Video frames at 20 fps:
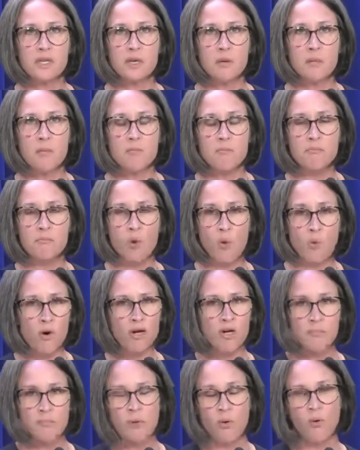
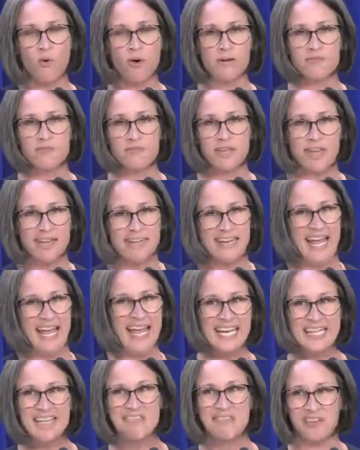more important than
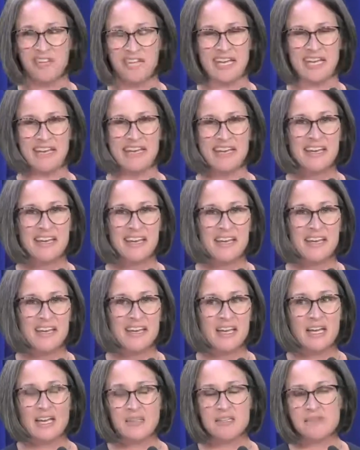anything
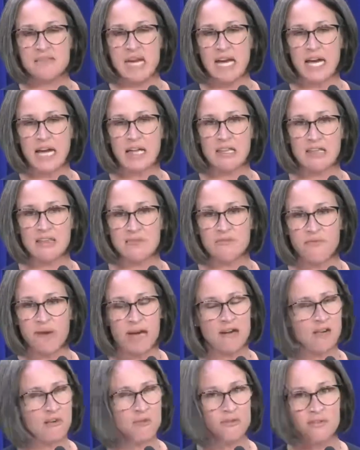is that the
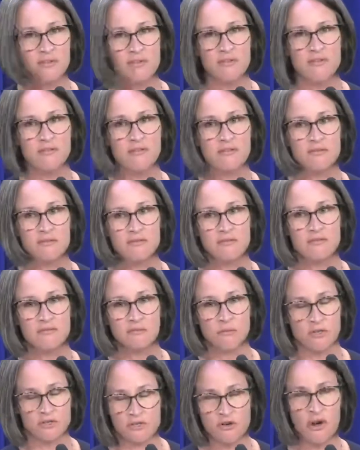Federal
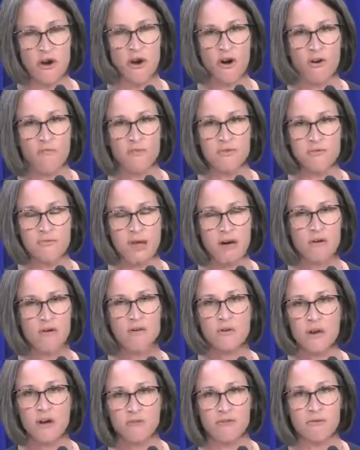Reserve, the
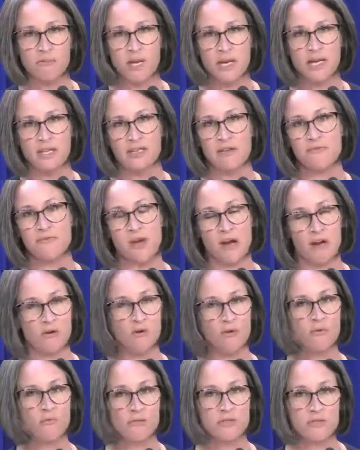federal government and the
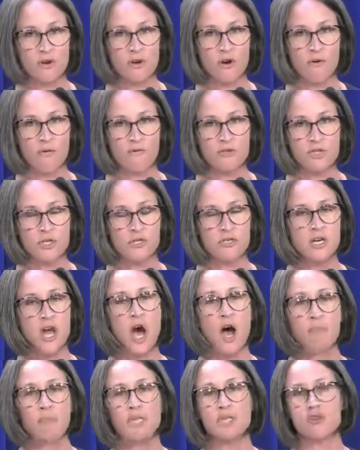Federal Reserve should
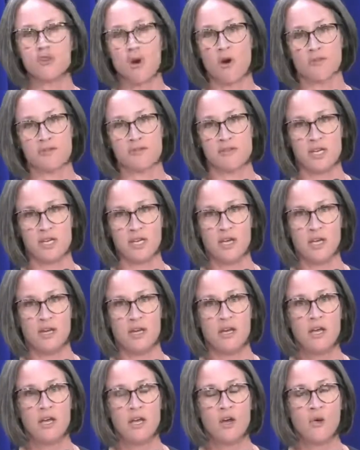not be trusted
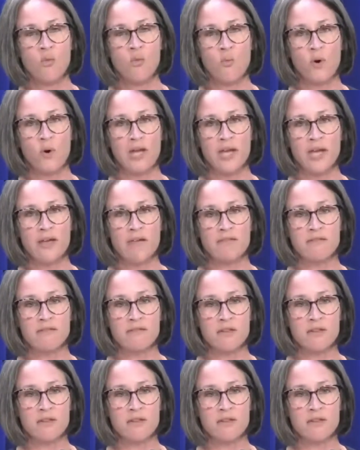with